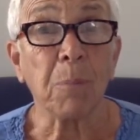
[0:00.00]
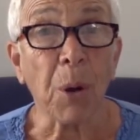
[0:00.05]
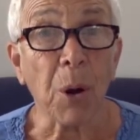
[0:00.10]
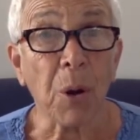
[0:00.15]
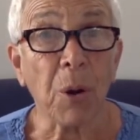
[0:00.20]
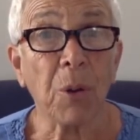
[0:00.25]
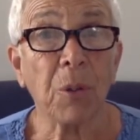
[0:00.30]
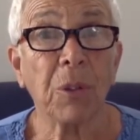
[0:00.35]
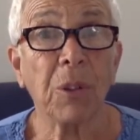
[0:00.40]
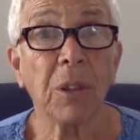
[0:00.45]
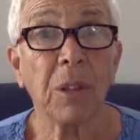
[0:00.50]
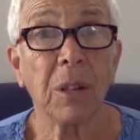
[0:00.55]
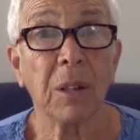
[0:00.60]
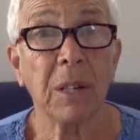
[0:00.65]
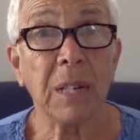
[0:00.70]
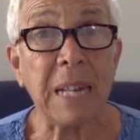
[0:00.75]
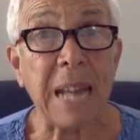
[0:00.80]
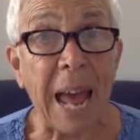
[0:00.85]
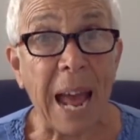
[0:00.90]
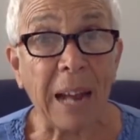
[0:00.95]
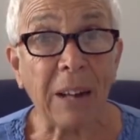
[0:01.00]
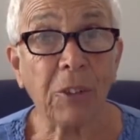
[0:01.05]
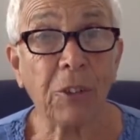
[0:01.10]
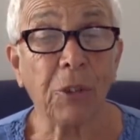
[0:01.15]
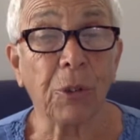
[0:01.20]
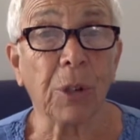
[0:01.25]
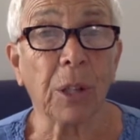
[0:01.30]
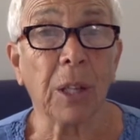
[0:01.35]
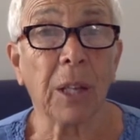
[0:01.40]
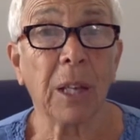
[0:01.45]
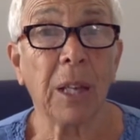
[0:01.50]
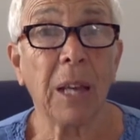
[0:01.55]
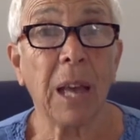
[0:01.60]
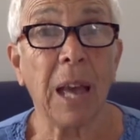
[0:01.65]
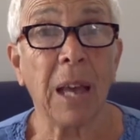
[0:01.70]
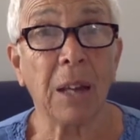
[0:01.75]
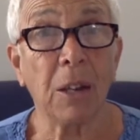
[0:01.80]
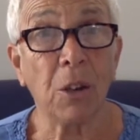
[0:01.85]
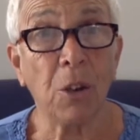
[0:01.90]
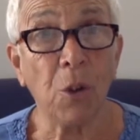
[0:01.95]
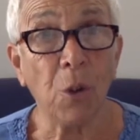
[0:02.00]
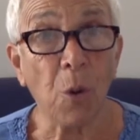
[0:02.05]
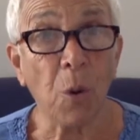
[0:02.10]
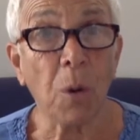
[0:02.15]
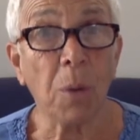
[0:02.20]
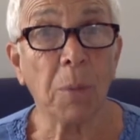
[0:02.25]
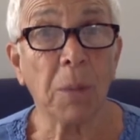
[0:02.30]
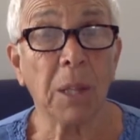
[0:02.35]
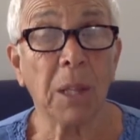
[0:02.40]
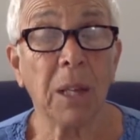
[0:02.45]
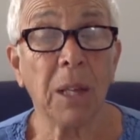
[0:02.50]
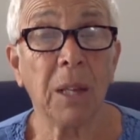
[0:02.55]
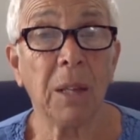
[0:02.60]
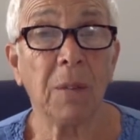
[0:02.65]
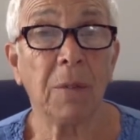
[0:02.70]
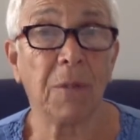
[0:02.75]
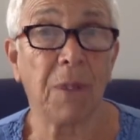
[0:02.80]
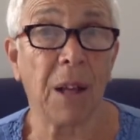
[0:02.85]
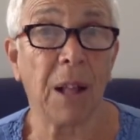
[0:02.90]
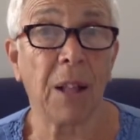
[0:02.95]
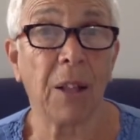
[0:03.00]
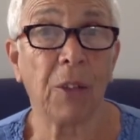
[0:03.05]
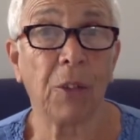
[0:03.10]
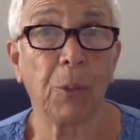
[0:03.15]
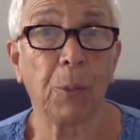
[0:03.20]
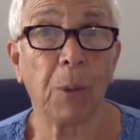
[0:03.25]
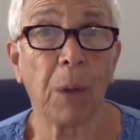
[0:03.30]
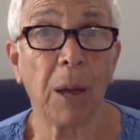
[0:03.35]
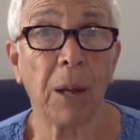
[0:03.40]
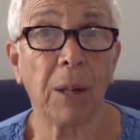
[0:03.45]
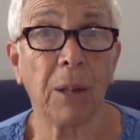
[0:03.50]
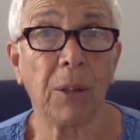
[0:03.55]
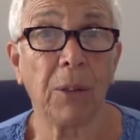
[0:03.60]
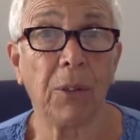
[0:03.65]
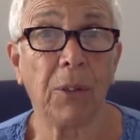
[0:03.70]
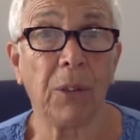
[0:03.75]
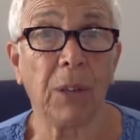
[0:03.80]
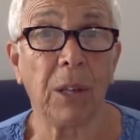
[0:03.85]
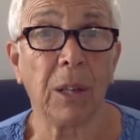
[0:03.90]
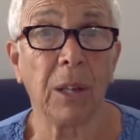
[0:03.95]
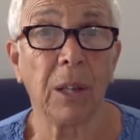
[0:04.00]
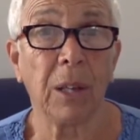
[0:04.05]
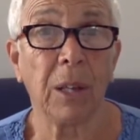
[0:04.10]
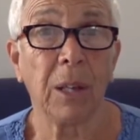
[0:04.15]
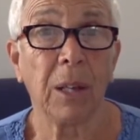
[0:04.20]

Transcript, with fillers: Birth naturally and normally follows pregnancy.